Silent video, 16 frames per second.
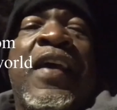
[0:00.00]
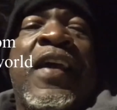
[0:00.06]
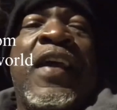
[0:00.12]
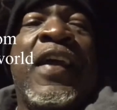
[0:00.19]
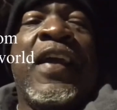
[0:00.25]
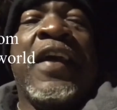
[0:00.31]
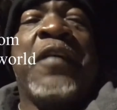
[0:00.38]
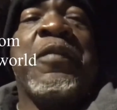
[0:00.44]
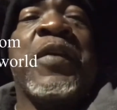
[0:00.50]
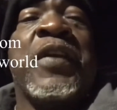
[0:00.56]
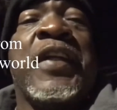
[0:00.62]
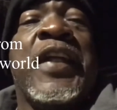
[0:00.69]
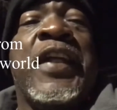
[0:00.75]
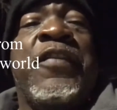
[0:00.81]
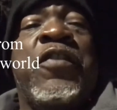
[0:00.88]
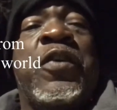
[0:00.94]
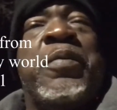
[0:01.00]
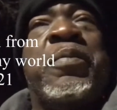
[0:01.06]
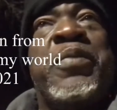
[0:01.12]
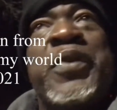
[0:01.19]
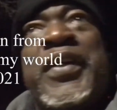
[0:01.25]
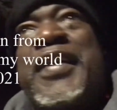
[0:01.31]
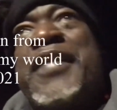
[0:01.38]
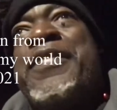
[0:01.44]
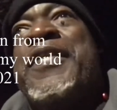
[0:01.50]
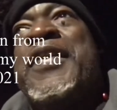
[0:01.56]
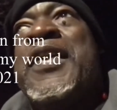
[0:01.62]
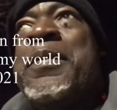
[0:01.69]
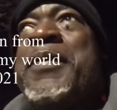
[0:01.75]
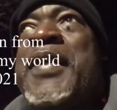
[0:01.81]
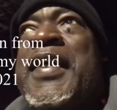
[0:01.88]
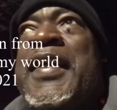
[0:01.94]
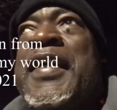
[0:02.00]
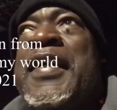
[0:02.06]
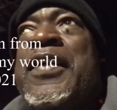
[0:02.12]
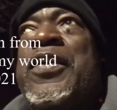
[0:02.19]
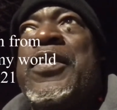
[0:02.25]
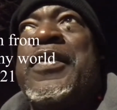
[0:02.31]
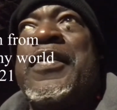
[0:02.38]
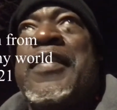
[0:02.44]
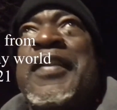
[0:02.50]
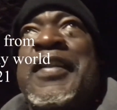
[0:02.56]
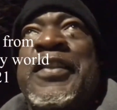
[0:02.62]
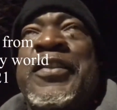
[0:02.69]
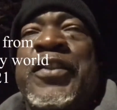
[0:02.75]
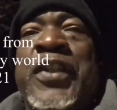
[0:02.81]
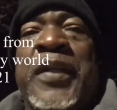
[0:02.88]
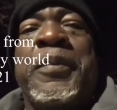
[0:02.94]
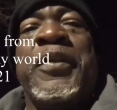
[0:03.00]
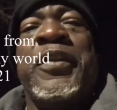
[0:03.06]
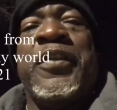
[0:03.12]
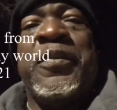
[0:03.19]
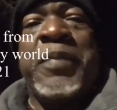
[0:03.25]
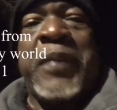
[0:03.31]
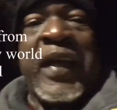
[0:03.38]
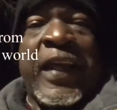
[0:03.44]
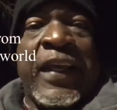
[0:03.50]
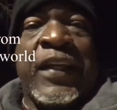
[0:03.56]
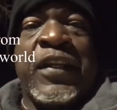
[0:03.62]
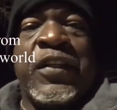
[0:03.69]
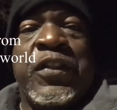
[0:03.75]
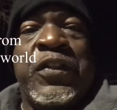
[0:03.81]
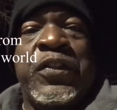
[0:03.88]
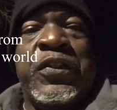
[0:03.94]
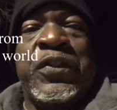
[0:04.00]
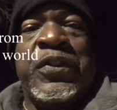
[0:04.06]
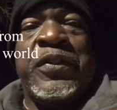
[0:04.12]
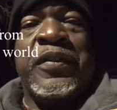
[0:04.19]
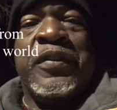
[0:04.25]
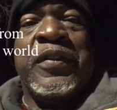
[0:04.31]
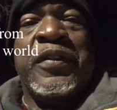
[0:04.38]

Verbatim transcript: and I'm going to give you a brief update on the stimulus package.